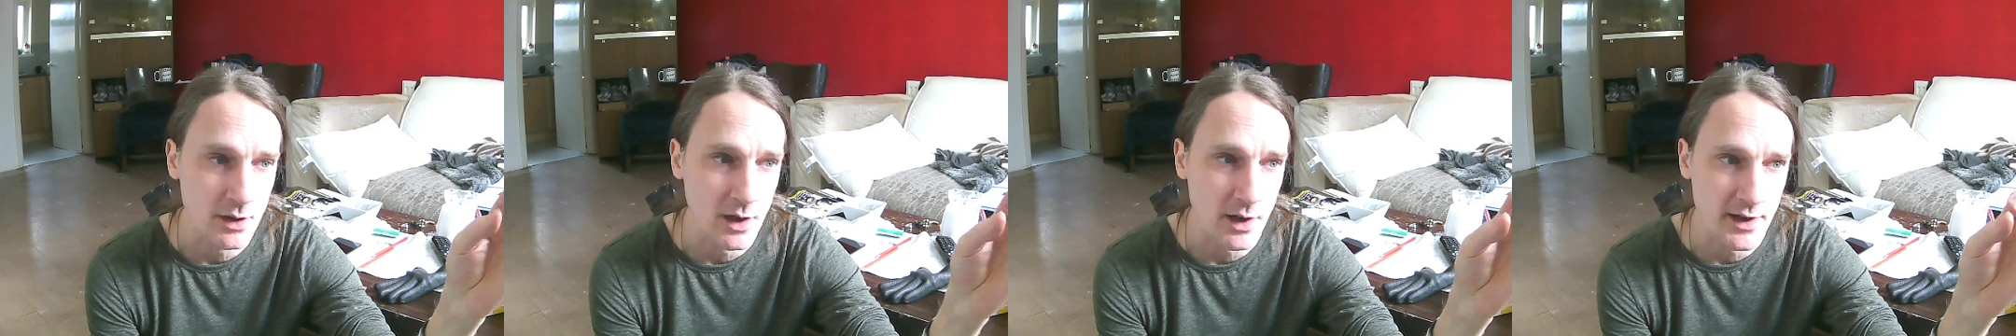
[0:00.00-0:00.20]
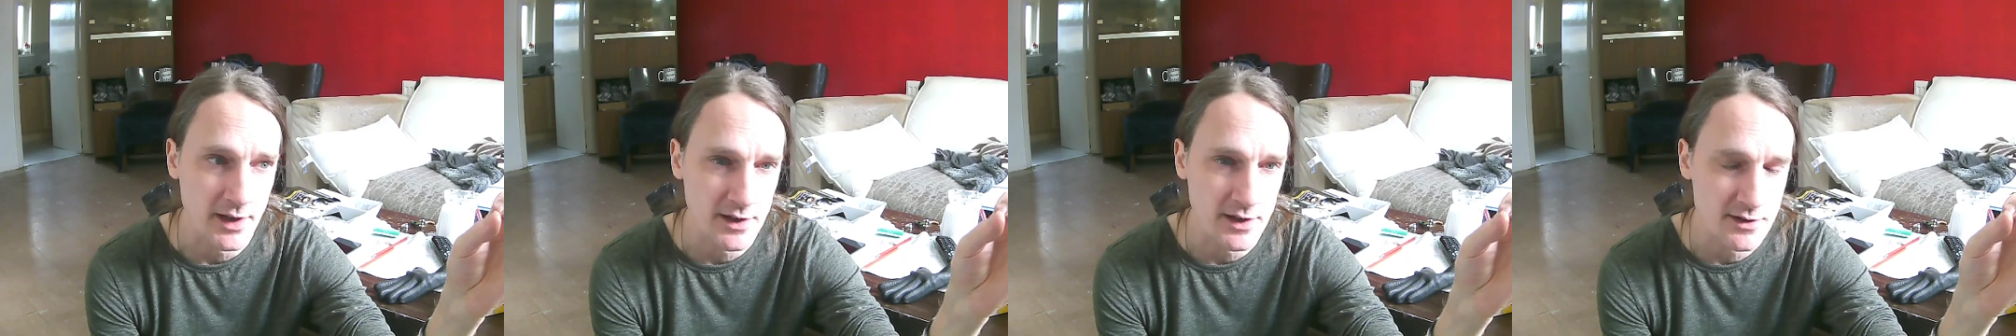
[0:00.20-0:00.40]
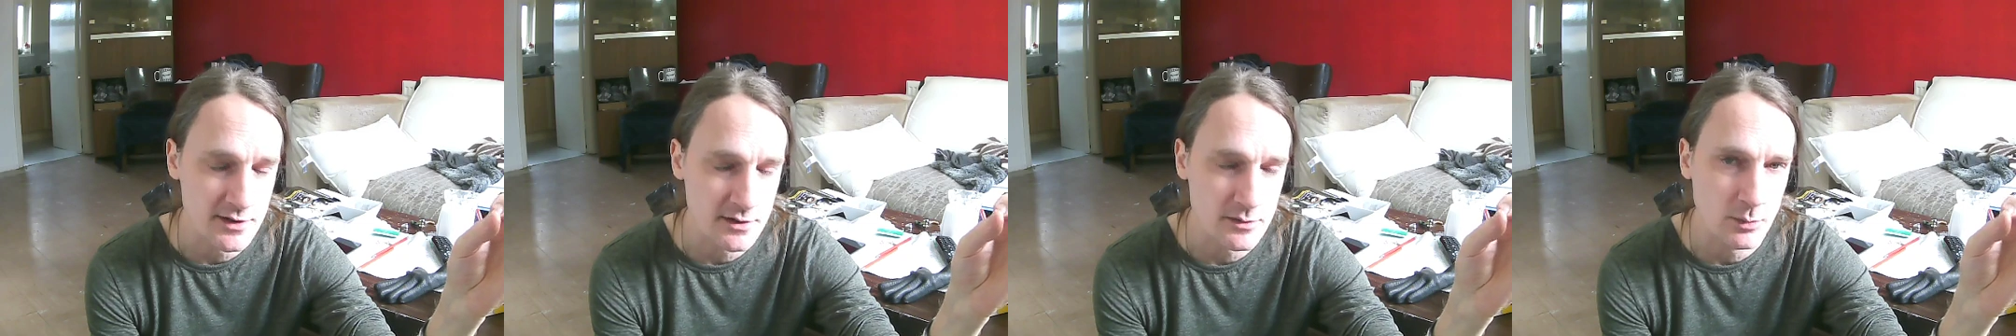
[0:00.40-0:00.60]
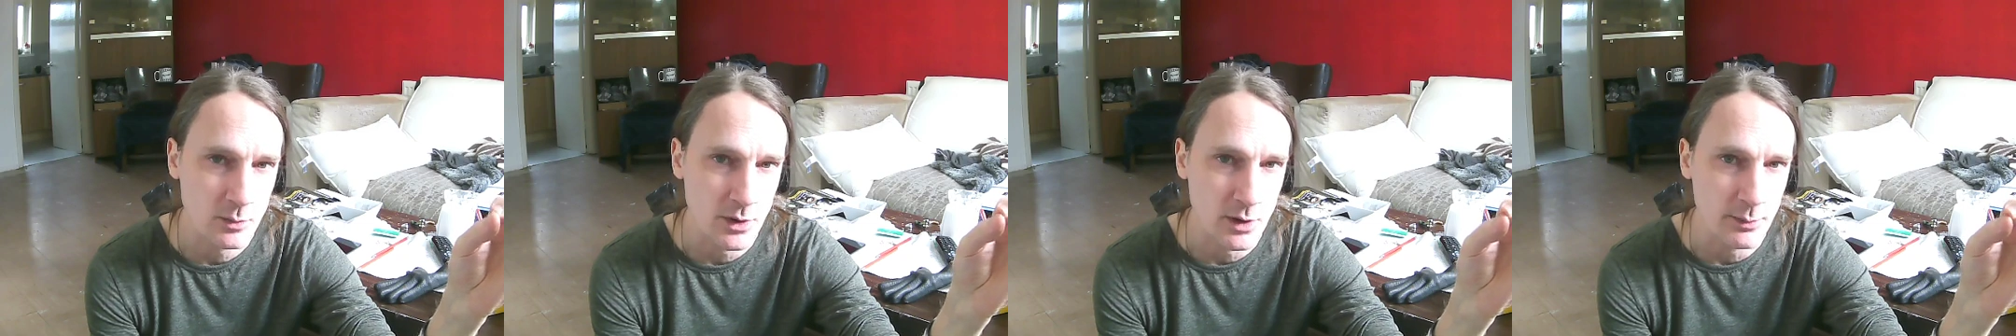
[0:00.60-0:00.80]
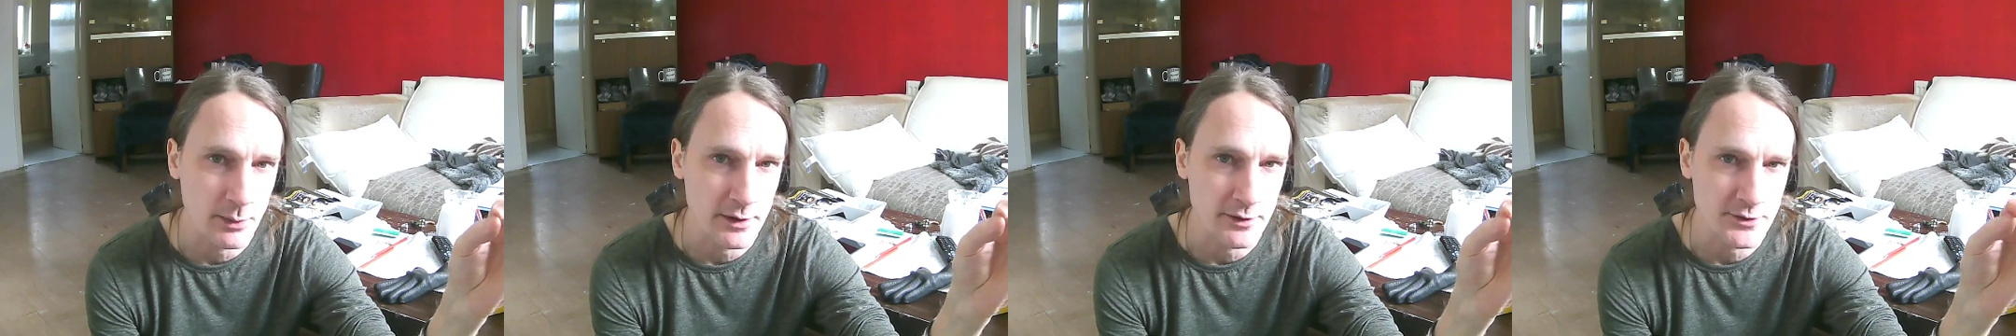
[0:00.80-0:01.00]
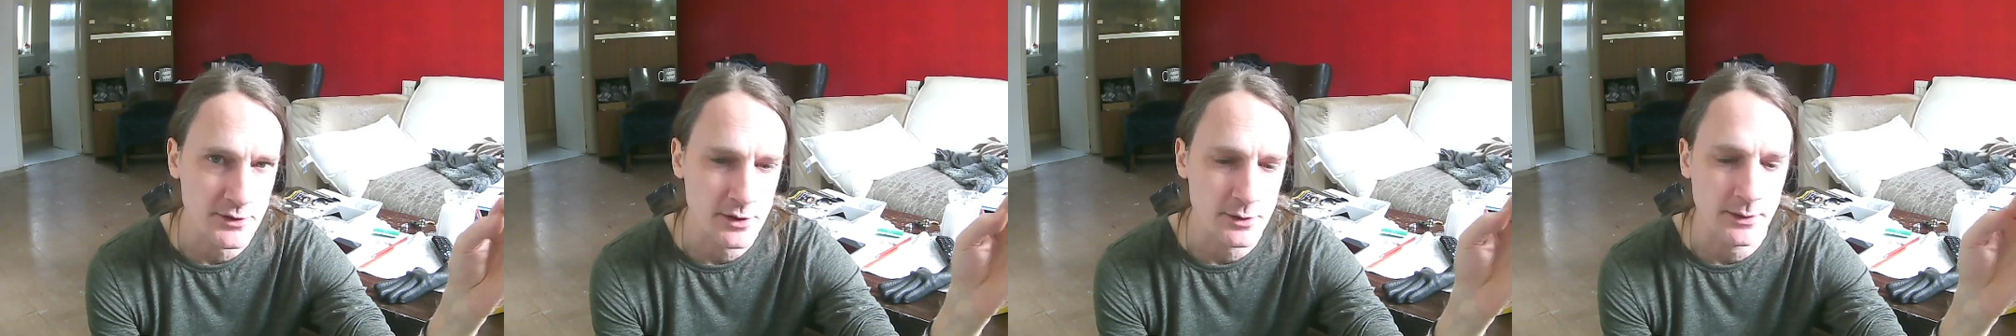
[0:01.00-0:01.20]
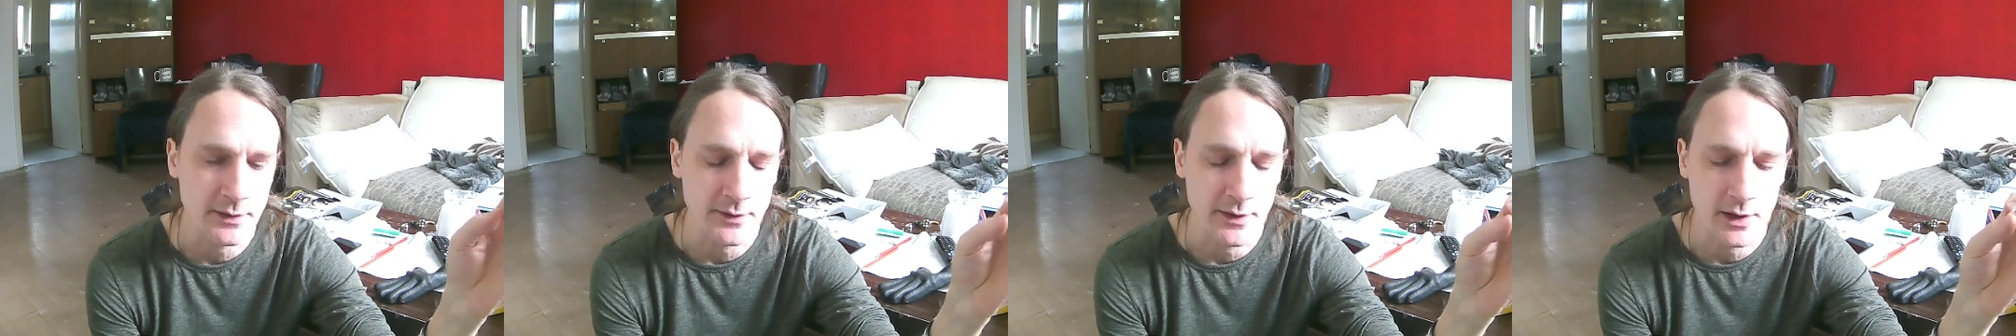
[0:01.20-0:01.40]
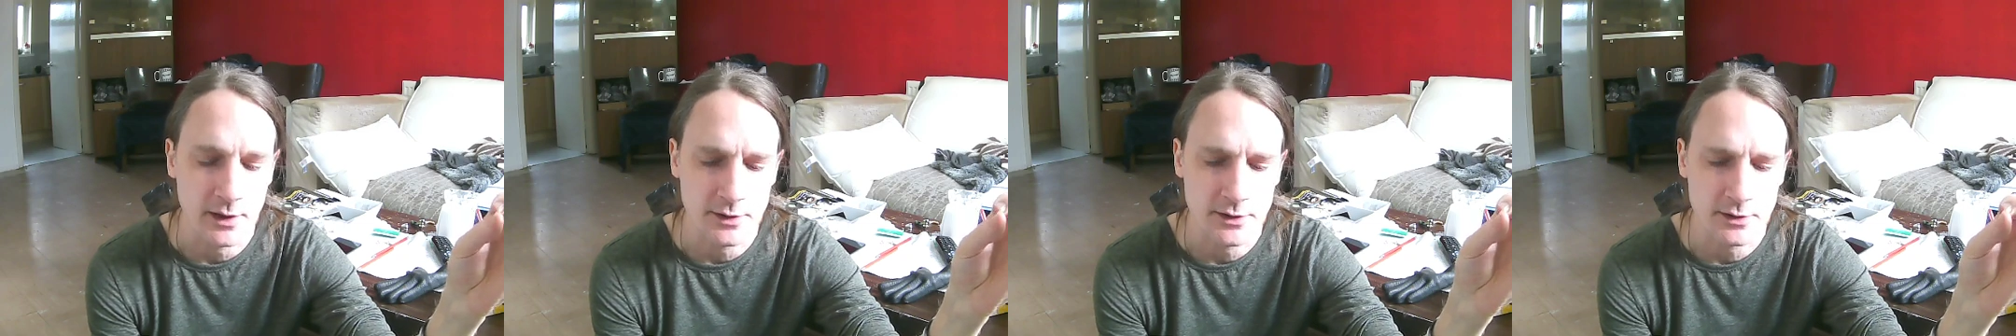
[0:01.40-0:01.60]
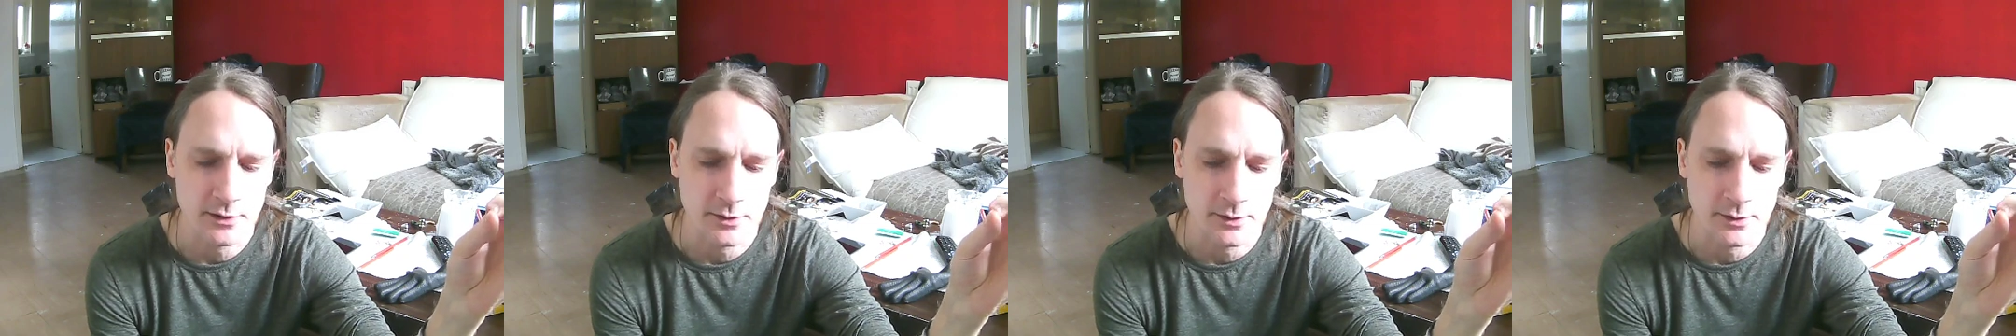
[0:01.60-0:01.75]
like, it's well worth doing that.